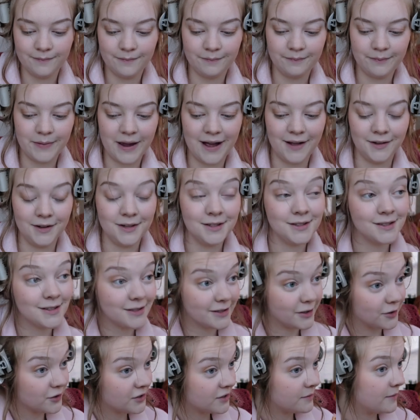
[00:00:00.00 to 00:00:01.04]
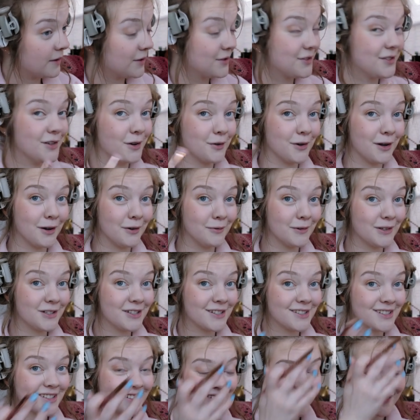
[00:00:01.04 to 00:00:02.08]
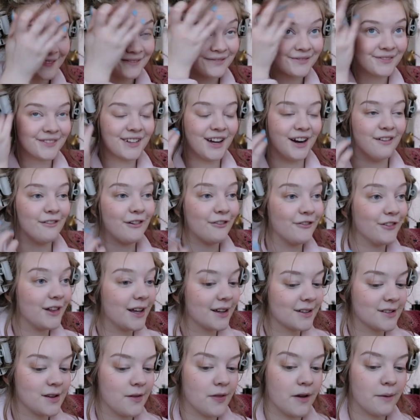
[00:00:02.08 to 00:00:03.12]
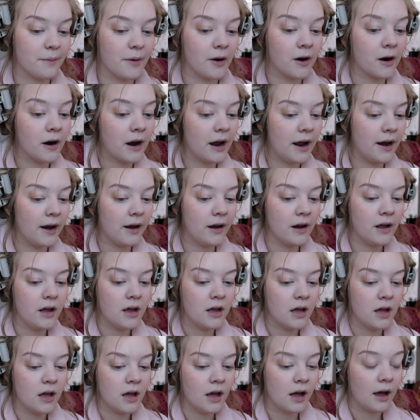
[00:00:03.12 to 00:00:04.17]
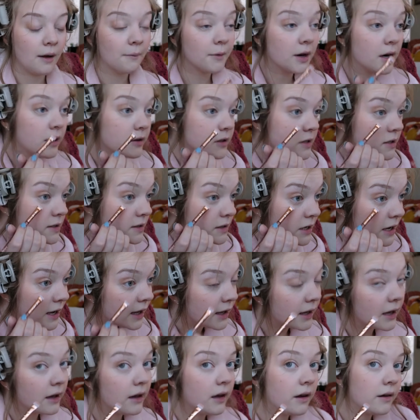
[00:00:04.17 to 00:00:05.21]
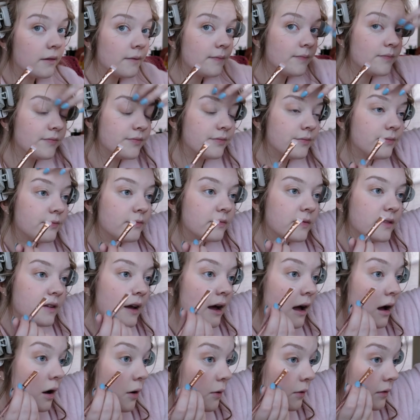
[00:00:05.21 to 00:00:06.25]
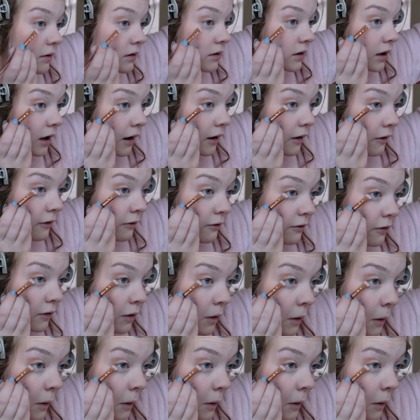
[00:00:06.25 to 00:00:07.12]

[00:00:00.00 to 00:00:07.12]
palette still smells so good, which is kind of a flex on that part. And I'm gonna just take it down kind of